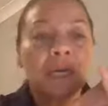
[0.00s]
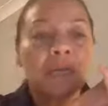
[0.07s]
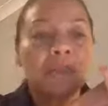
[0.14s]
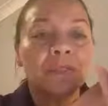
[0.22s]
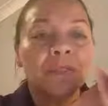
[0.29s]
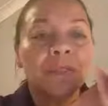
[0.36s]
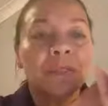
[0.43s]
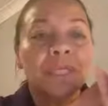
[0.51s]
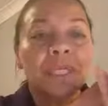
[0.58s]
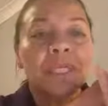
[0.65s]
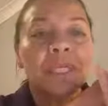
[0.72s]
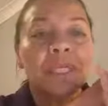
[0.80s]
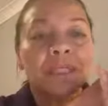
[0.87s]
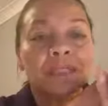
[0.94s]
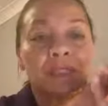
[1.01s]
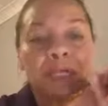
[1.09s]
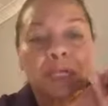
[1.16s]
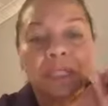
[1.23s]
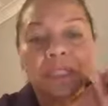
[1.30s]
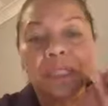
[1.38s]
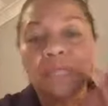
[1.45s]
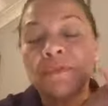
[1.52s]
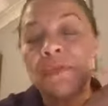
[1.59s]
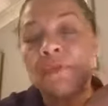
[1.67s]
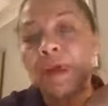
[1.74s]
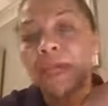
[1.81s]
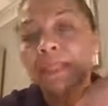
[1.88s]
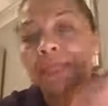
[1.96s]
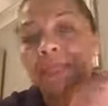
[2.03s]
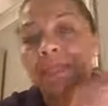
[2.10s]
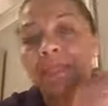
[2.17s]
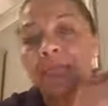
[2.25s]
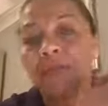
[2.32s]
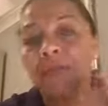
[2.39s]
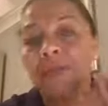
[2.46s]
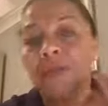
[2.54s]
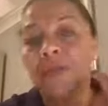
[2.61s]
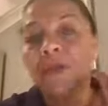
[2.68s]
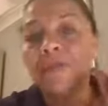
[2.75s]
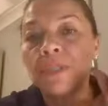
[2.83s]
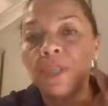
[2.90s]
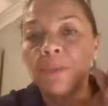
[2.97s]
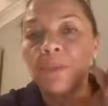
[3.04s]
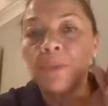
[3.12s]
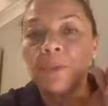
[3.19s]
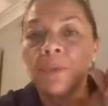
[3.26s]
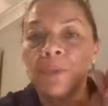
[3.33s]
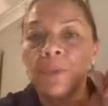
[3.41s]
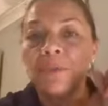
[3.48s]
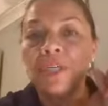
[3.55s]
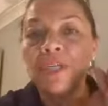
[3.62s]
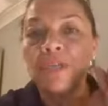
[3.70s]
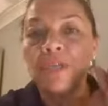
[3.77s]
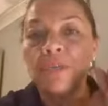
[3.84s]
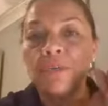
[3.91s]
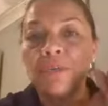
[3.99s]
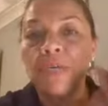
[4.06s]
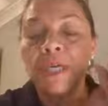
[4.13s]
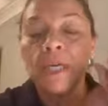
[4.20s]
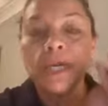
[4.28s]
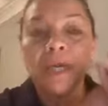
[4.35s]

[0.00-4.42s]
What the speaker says: so that we can actually regress and get to those deeper core issues